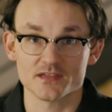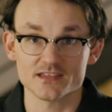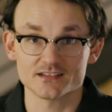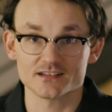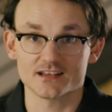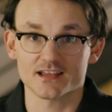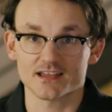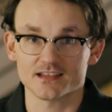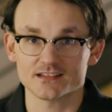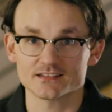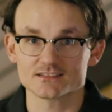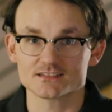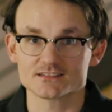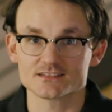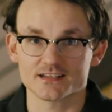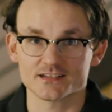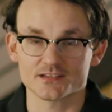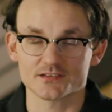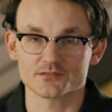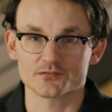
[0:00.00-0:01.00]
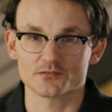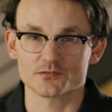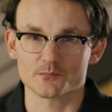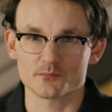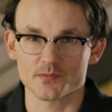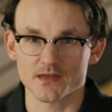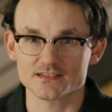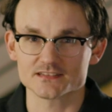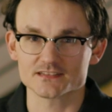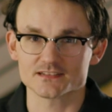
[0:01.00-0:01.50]
here today to take you through the
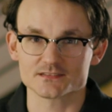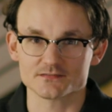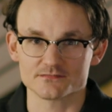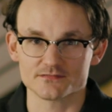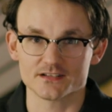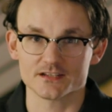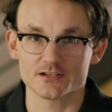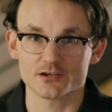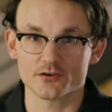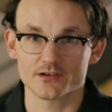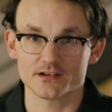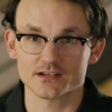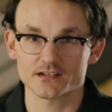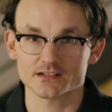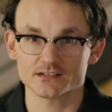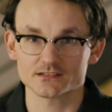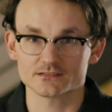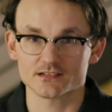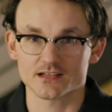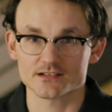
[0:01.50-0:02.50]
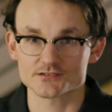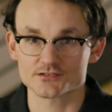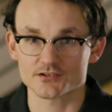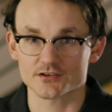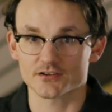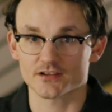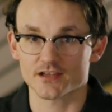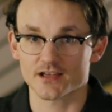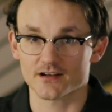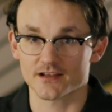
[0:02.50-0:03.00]
basics of video editing and
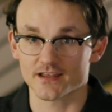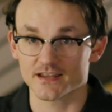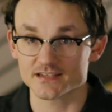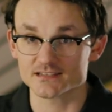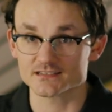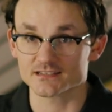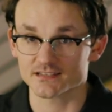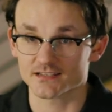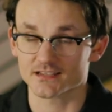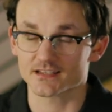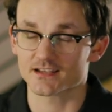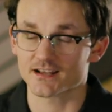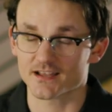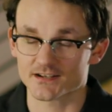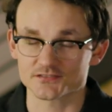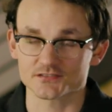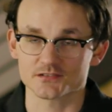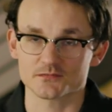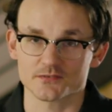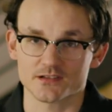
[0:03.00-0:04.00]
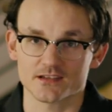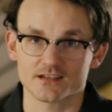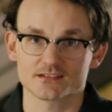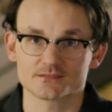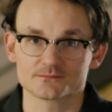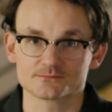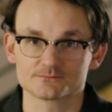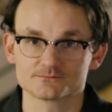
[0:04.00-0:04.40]
show you how easy it can actually be.